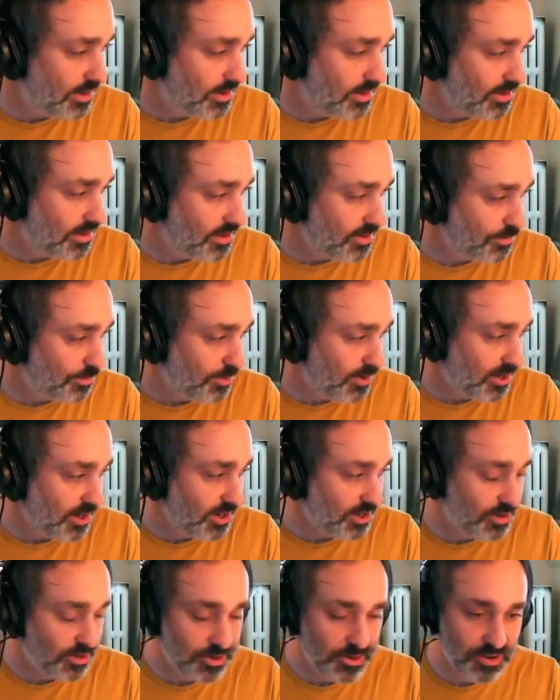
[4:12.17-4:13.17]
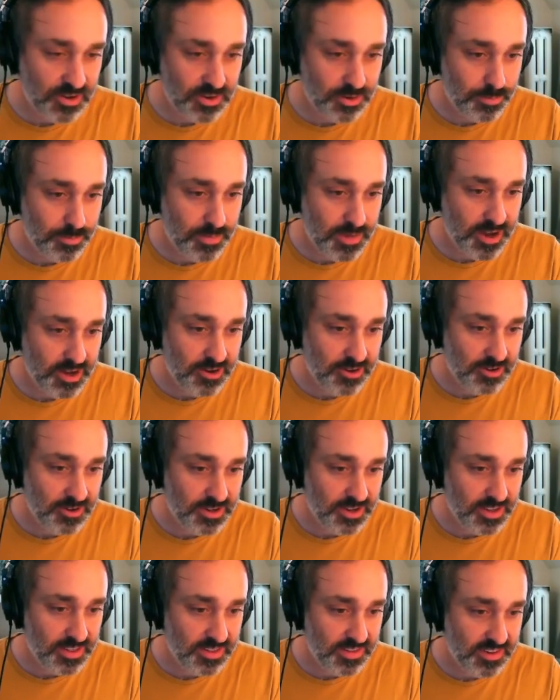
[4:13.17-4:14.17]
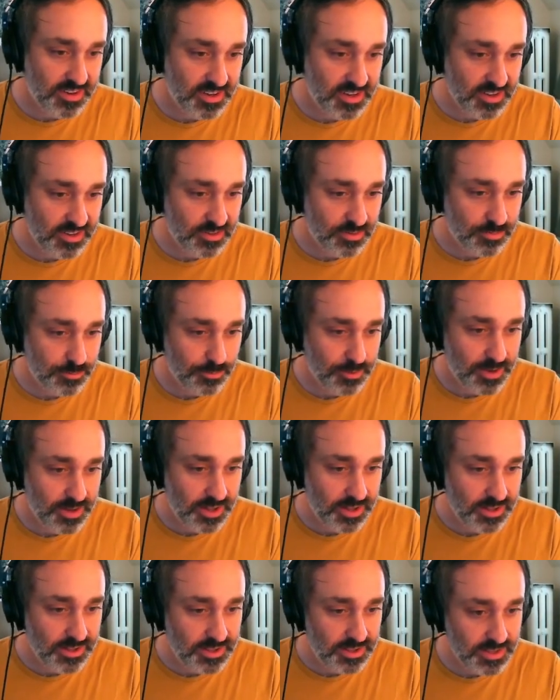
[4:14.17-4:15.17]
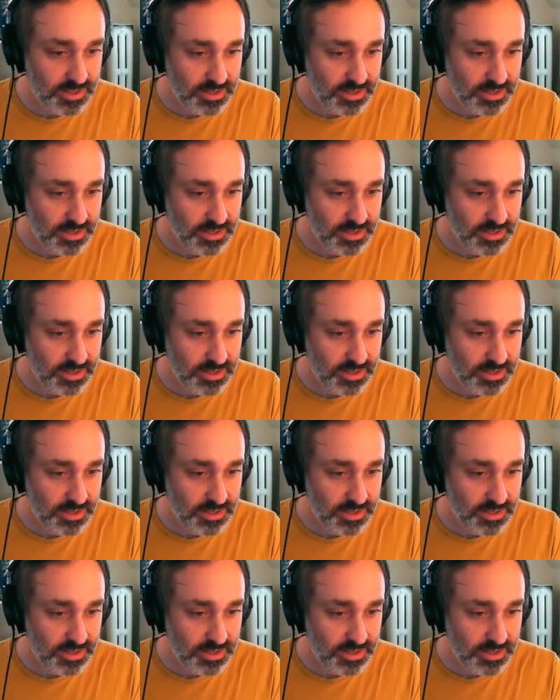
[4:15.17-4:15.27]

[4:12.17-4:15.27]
just bring in dark matter density as well,